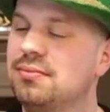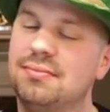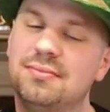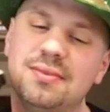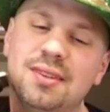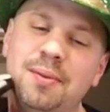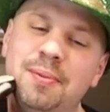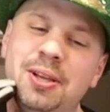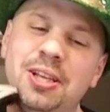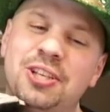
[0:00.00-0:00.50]

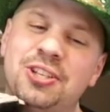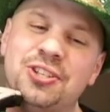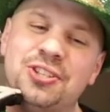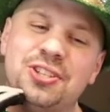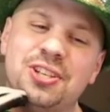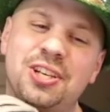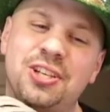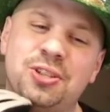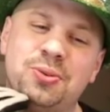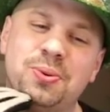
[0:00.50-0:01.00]
Let me
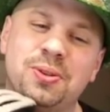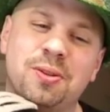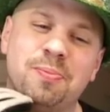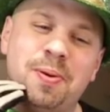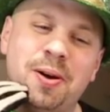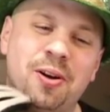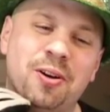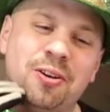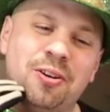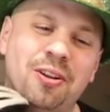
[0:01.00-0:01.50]
just itch with the
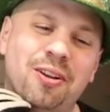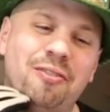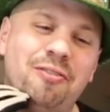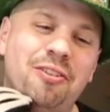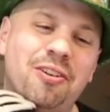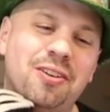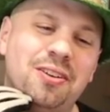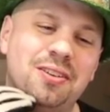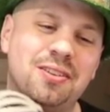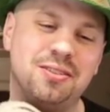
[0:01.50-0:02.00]
power
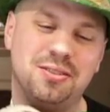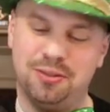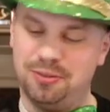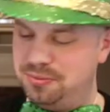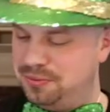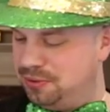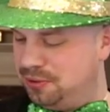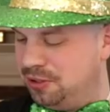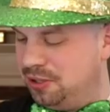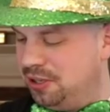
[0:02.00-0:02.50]
glove. Oh,
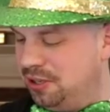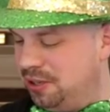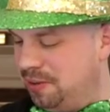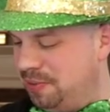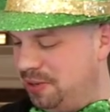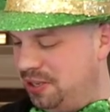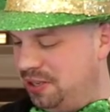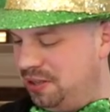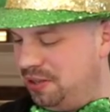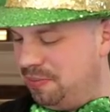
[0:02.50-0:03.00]
hold on.
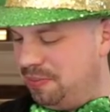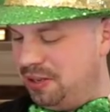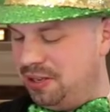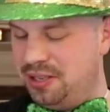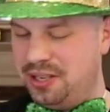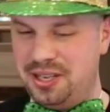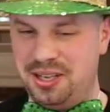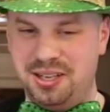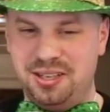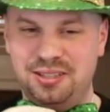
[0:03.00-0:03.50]

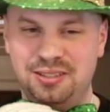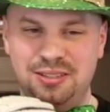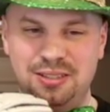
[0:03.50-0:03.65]
Boop.